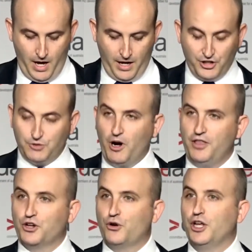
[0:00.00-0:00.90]
And
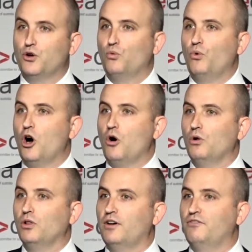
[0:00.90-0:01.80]
despite the critical
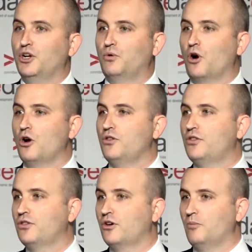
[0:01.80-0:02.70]
role of the
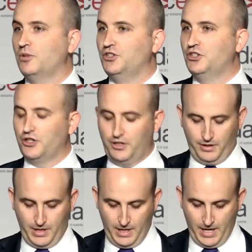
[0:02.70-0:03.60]
growth,
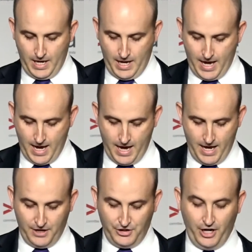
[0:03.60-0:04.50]
composition,
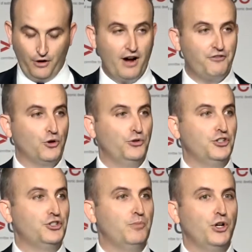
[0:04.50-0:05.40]
and geographical
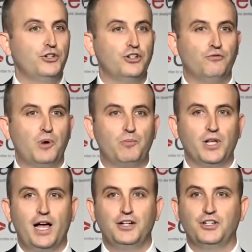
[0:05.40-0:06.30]
distribution of
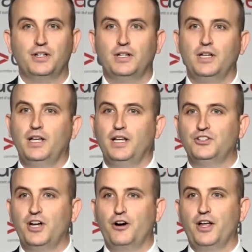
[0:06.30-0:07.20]
population,
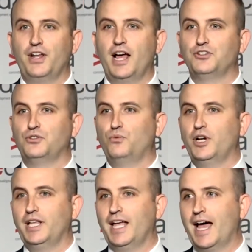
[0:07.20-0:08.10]
it's an area that hasn't
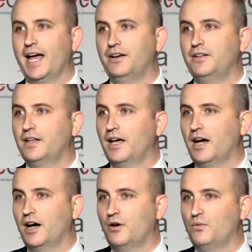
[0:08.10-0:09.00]
really had
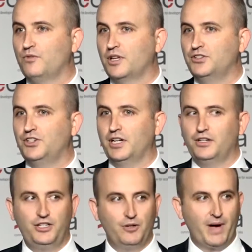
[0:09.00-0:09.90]

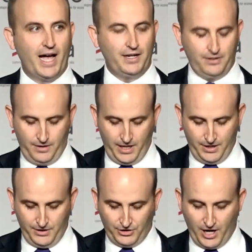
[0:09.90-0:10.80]
considered debate
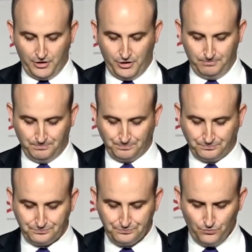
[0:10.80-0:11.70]
and discussion.
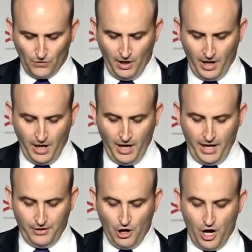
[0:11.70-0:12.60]

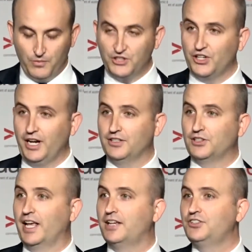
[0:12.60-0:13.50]
In line with
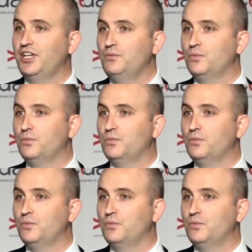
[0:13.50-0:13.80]
CEDA's legacy,